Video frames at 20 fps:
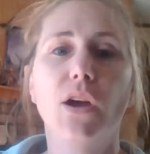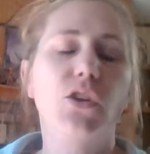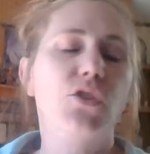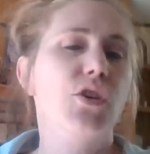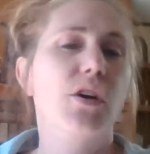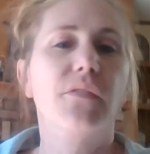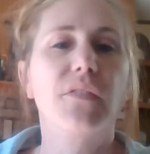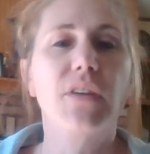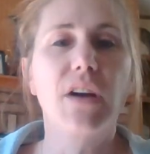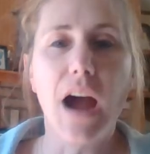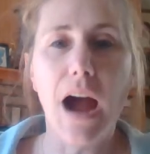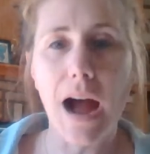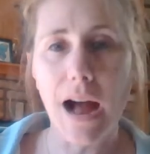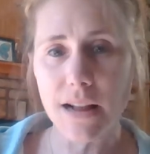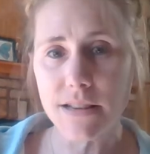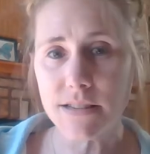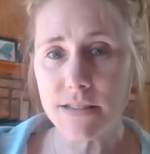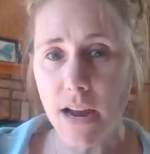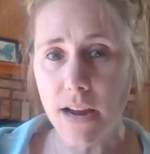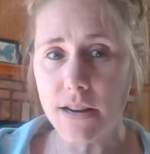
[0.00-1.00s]
You have
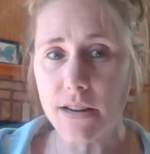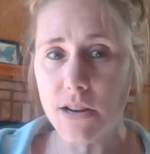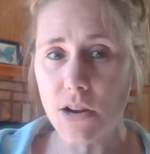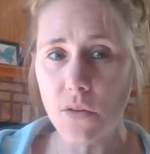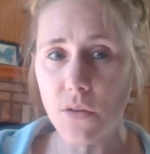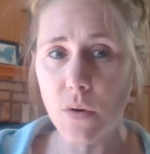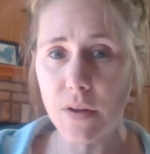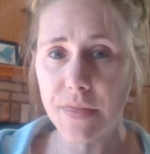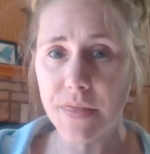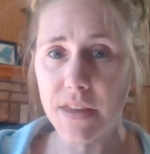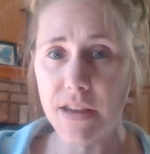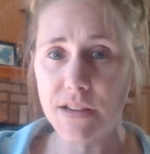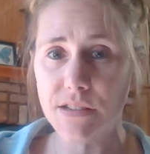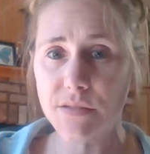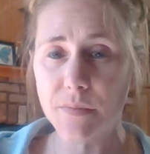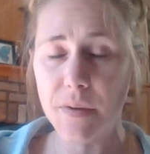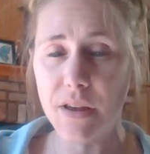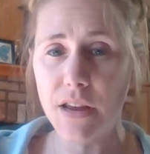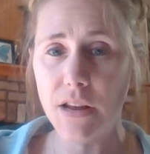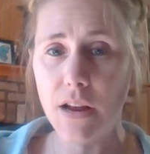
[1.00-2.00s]
God's idea of what
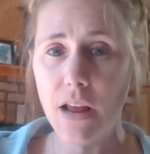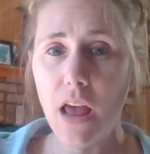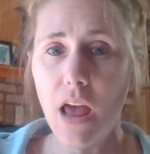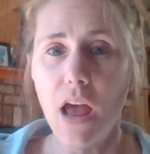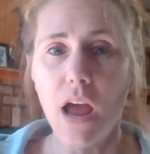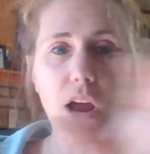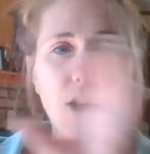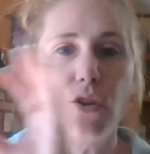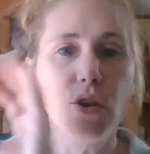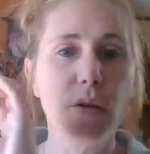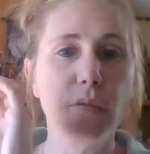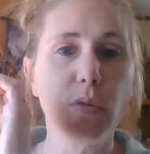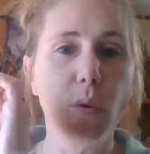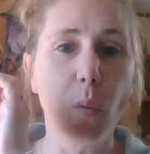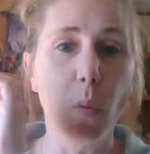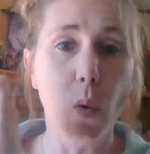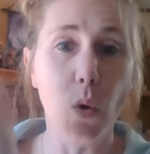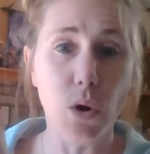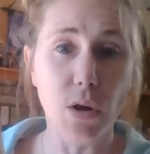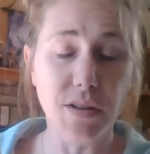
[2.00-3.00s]
things mean, and you have the
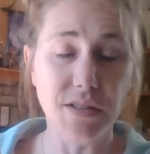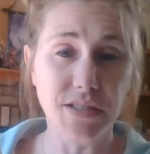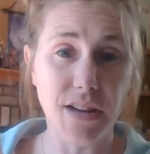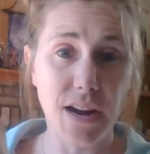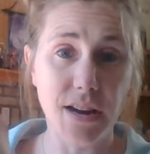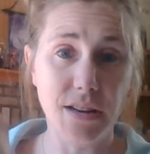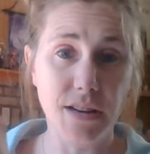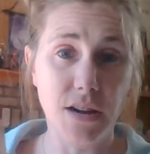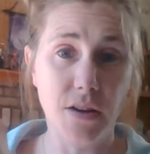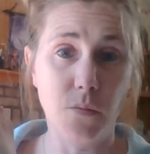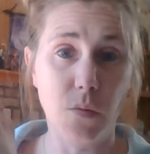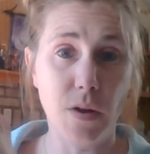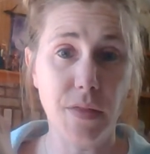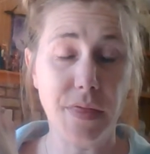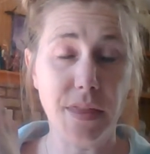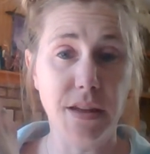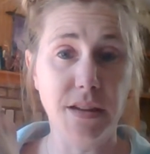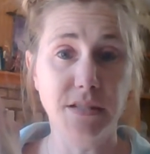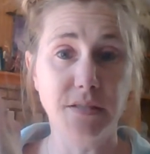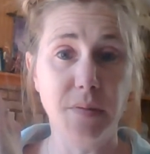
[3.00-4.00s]
world's idea of
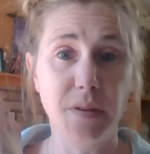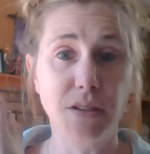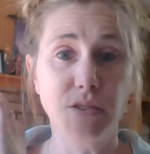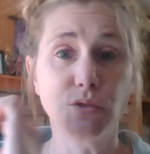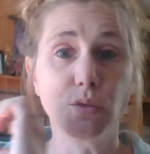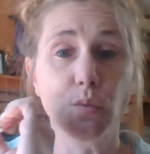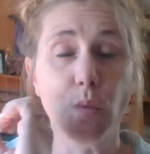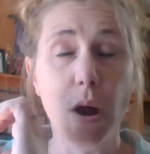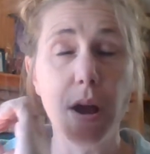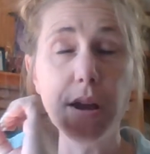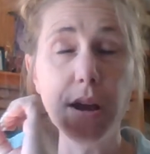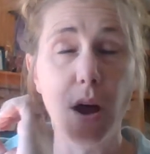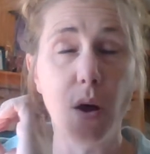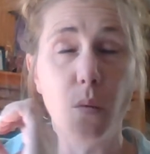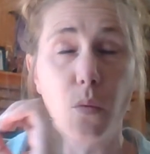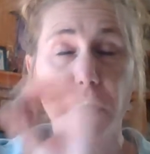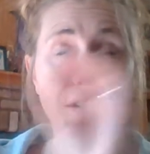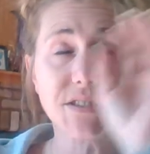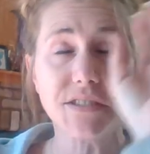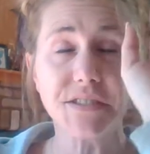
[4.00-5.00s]
what things mean. So right
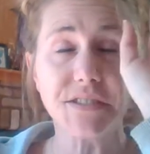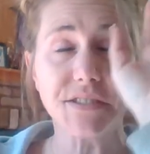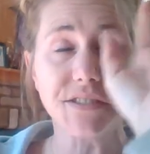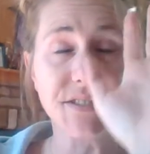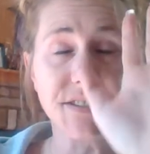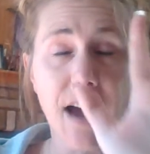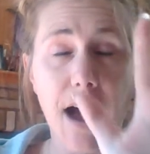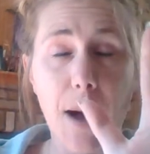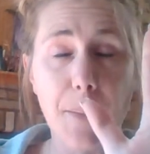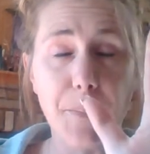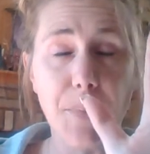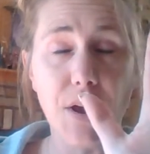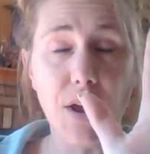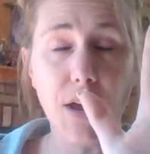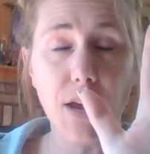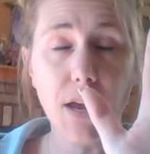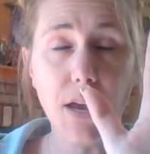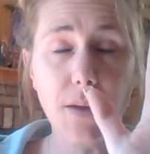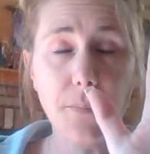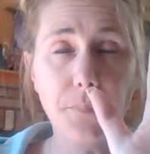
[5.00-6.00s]
now we're
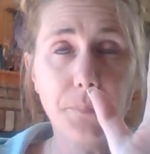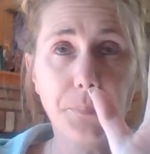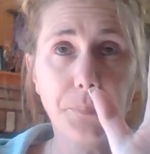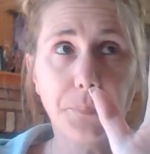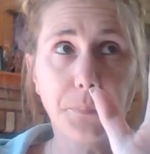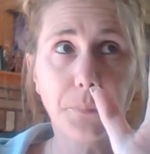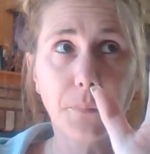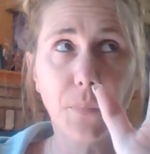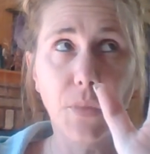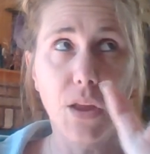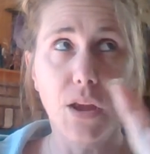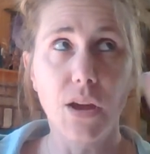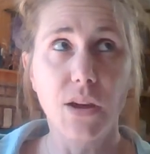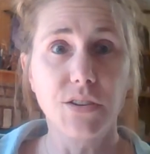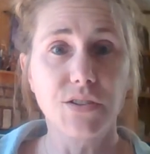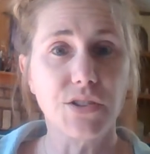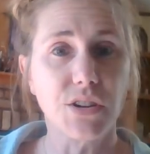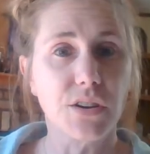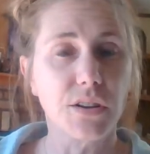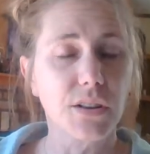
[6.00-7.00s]
stopping
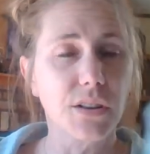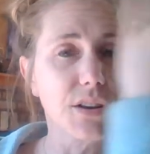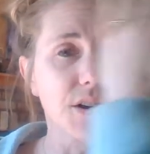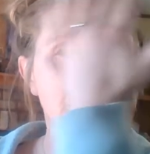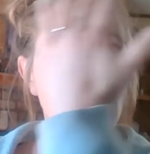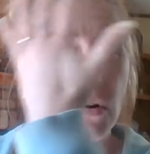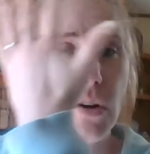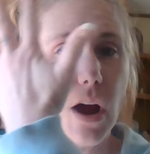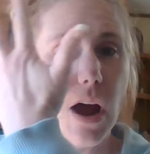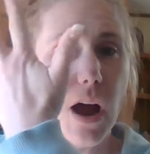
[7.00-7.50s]
to clear